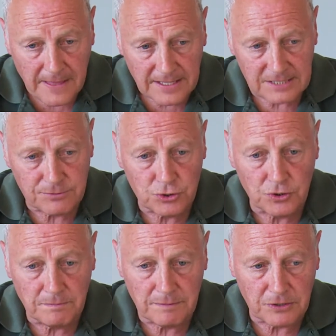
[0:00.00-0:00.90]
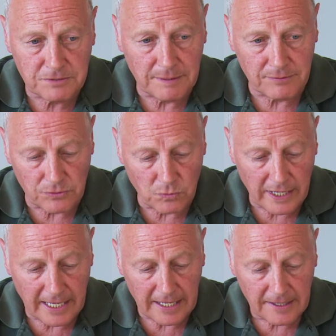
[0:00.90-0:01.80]
As I'm sure most people are
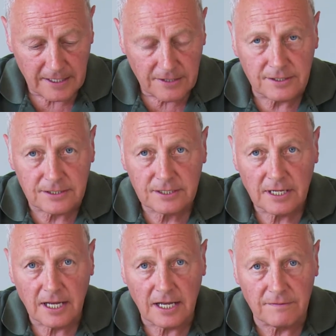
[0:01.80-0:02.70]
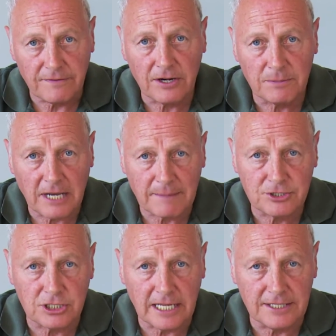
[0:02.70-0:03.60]
aware, that variable
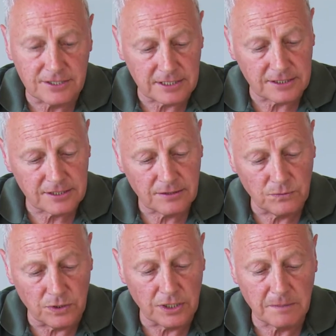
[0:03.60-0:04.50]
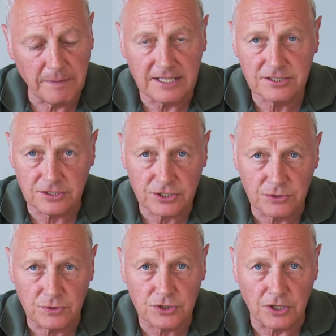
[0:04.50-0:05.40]
aperture lenses work best at
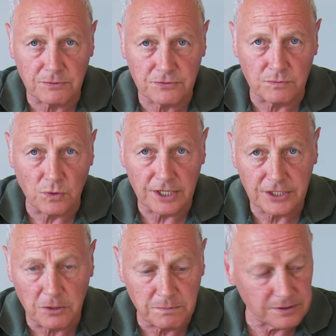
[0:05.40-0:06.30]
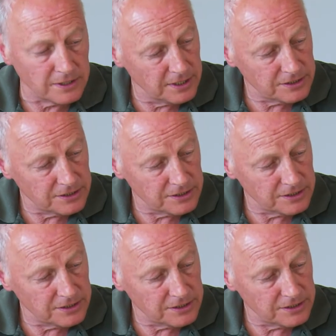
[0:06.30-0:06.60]
2 stops from wide open.